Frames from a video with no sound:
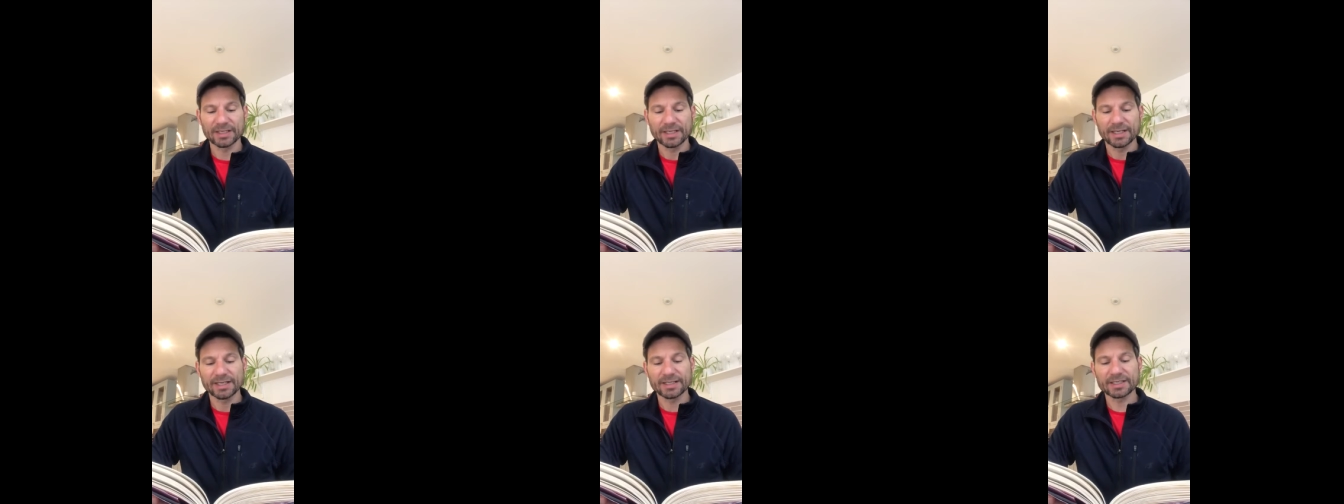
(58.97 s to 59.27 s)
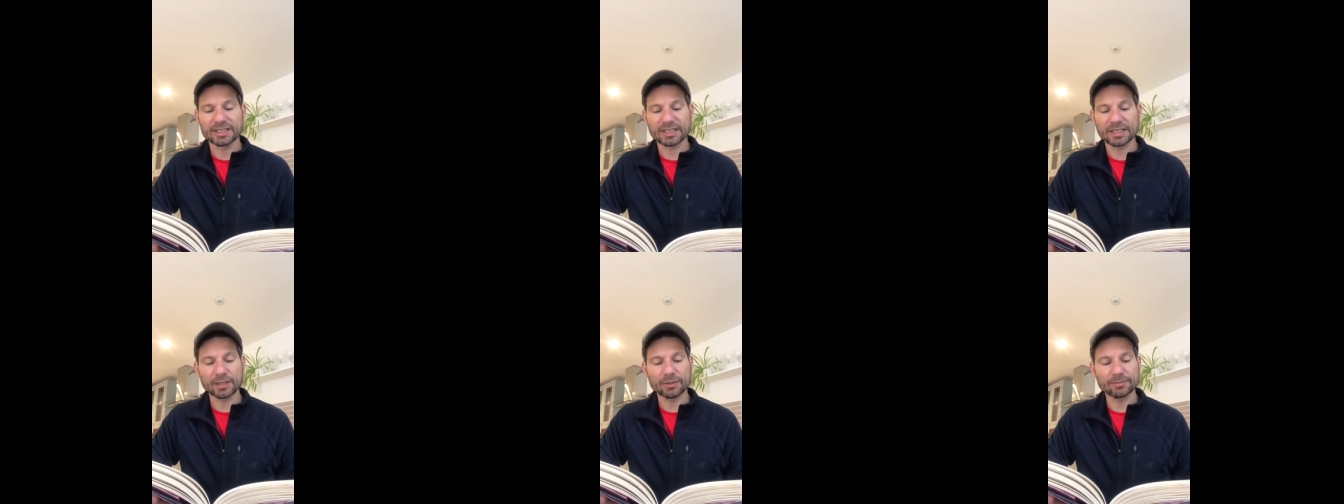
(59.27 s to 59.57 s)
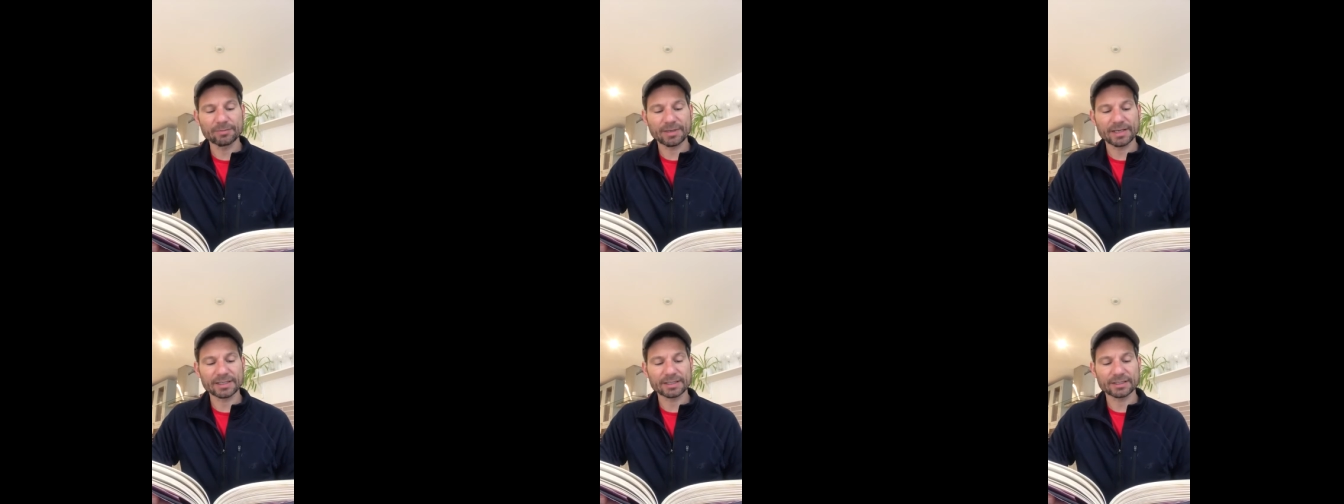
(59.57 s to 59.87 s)
He
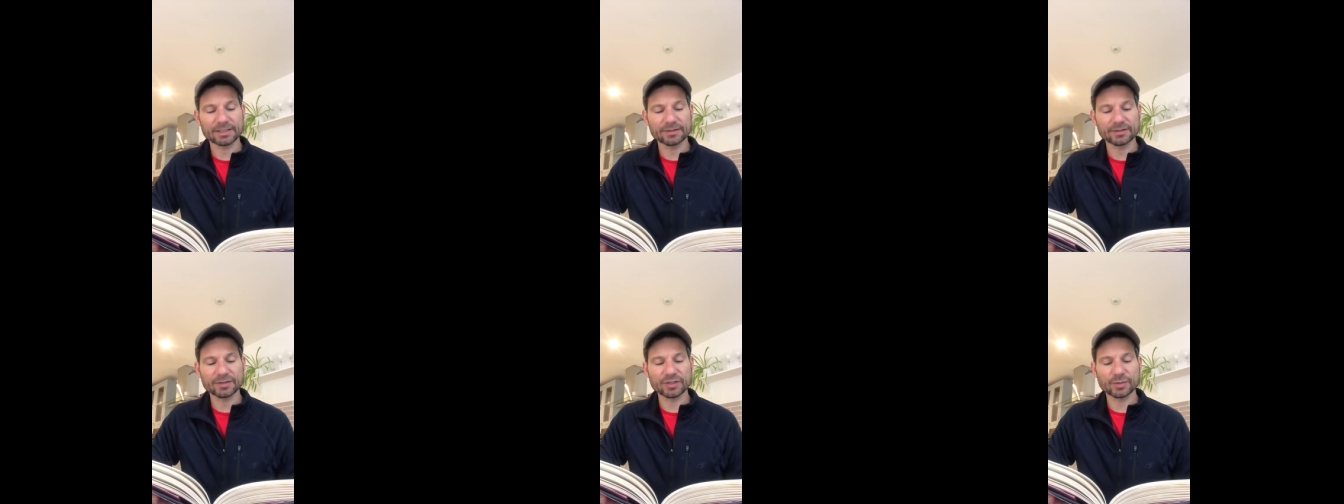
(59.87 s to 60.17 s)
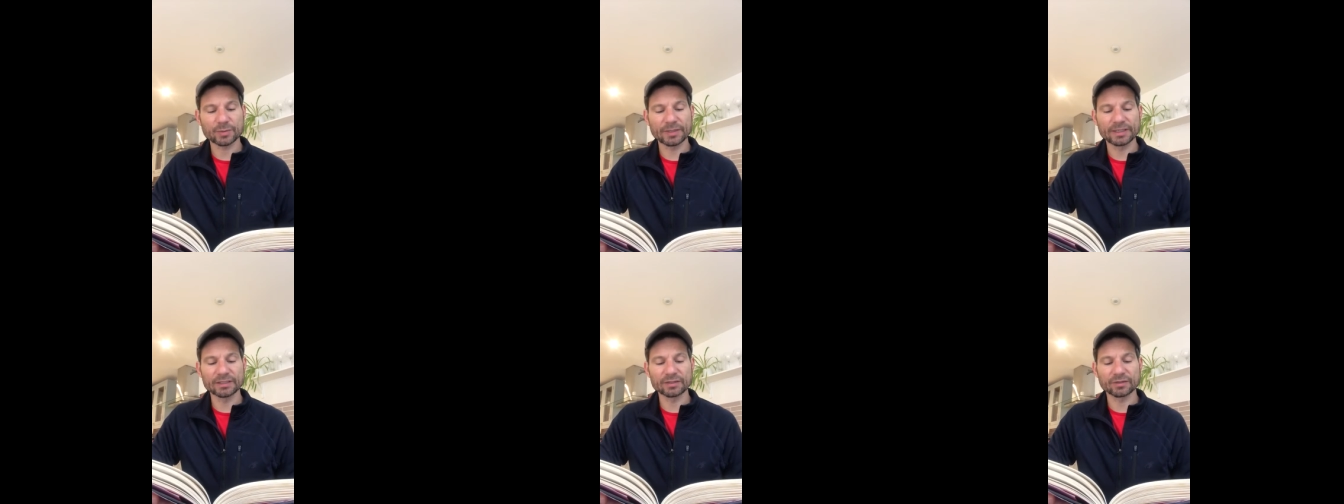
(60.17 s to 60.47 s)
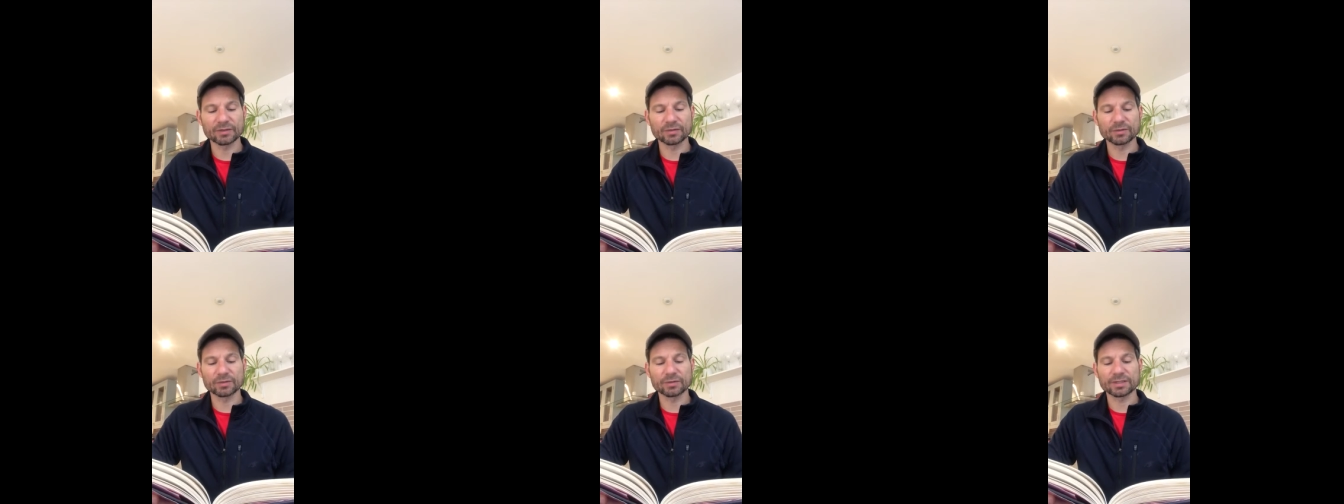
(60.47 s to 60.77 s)
sloped back to the swing
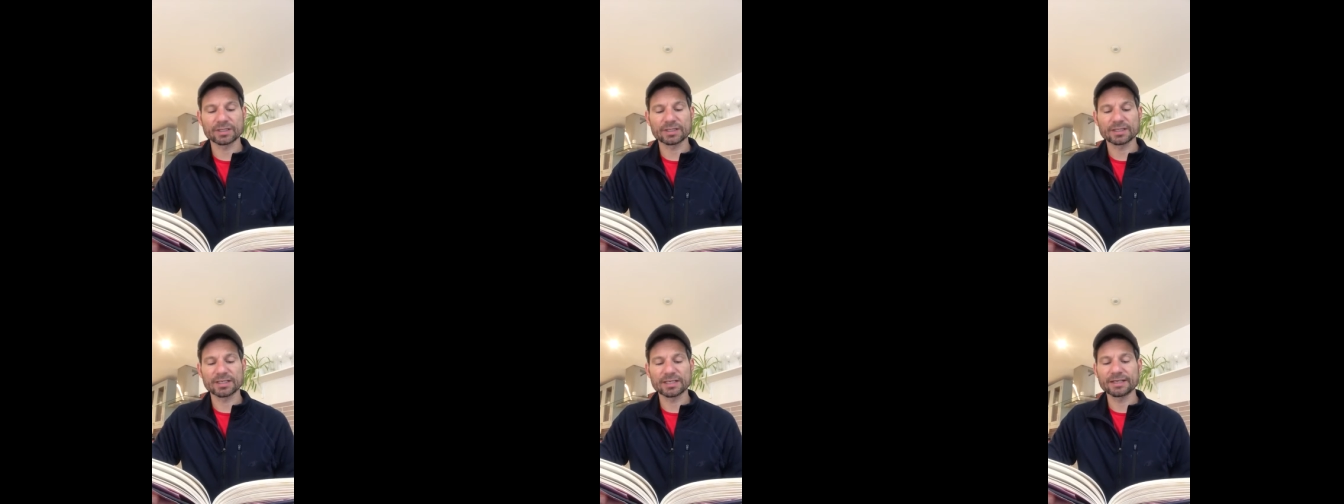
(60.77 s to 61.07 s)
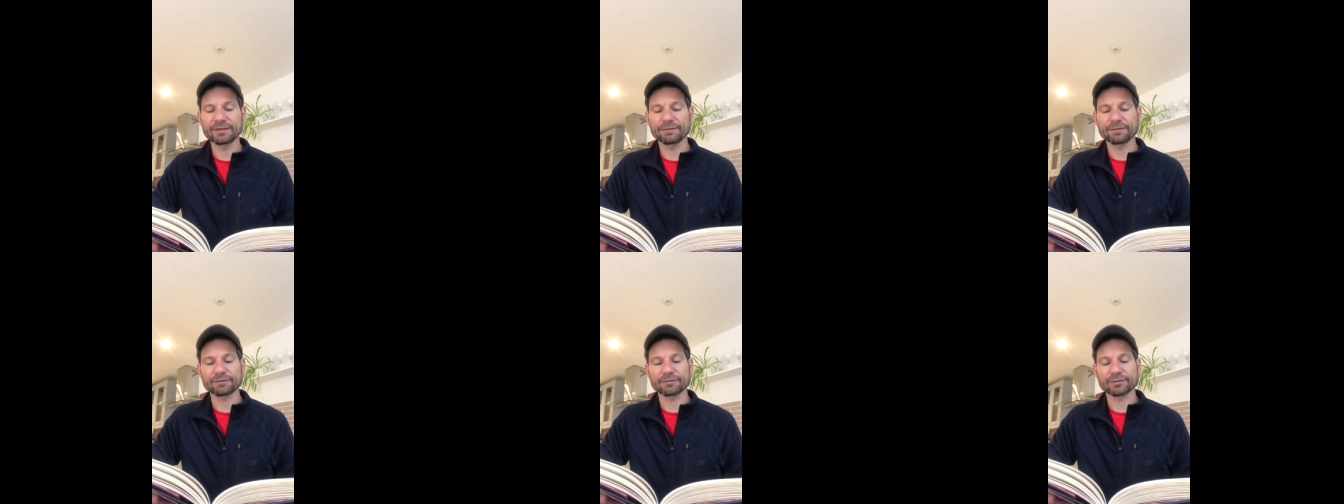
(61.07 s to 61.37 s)
doors and leafed